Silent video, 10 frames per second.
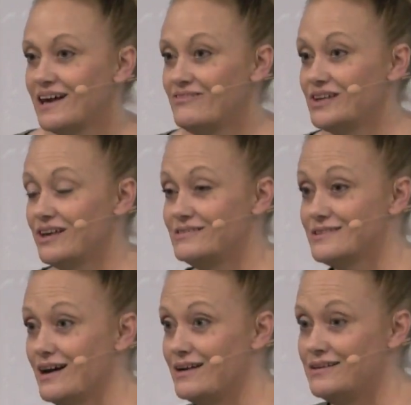having
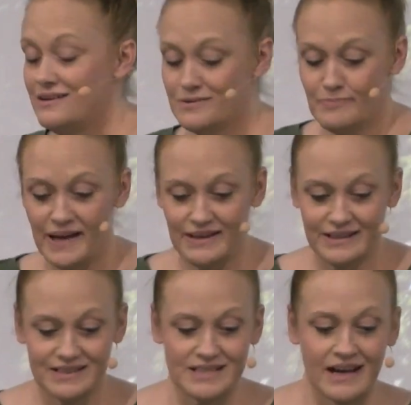anxiety and
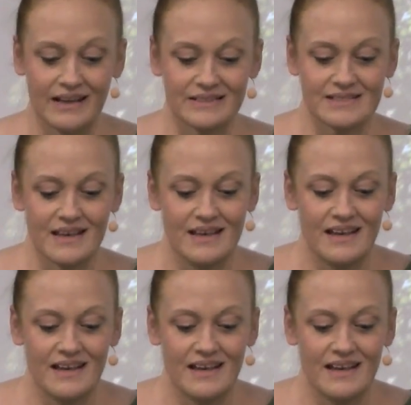panic attacks.